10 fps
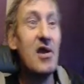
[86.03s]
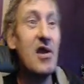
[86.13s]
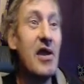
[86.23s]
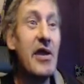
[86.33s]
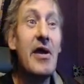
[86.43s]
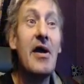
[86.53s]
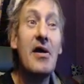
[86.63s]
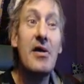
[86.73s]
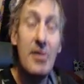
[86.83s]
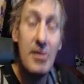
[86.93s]
Yeah,
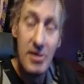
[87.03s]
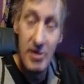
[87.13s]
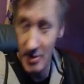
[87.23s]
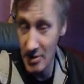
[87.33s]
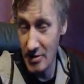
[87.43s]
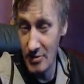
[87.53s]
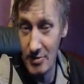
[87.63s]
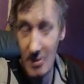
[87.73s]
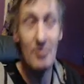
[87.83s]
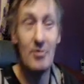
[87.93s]
get
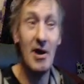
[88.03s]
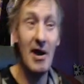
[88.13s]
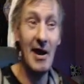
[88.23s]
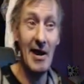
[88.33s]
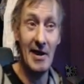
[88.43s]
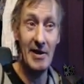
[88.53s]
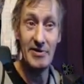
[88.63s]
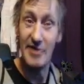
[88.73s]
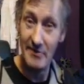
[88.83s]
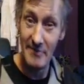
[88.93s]
rid why
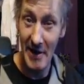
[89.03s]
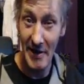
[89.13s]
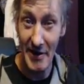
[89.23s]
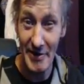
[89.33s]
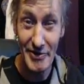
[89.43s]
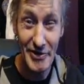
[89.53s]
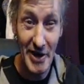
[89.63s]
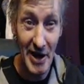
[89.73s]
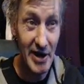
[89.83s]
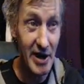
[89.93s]
to make a
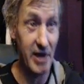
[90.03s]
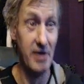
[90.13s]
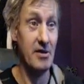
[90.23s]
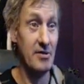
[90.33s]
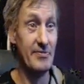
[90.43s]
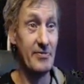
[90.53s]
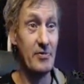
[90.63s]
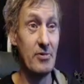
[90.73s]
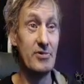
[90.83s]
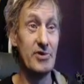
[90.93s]
Jenny, of
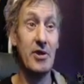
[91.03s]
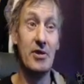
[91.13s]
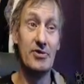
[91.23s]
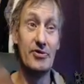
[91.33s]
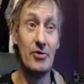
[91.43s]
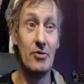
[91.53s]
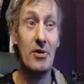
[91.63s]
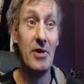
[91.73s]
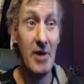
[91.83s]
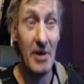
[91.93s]
course. So
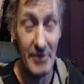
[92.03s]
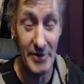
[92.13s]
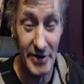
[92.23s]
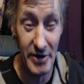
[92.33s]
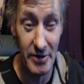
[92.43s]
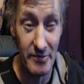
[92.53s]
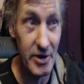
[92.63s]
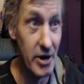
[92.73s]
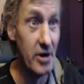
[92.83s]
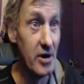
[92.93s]
I want to get
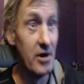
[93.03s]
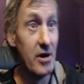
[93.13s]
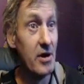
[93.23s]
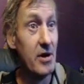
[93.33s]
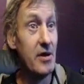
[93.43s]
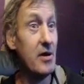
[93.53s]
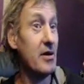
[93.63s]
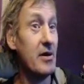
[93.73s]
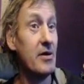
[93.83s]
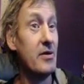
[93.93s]
me,
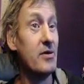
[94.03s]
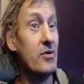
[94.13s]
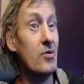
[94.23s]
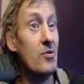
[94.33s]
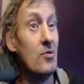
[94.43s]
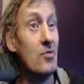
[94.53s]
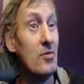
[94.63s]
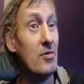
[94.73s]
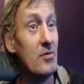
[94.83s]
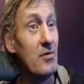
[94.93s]
you know,
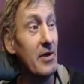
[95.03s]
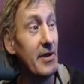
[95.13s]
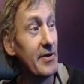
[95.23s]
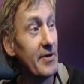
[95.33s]
like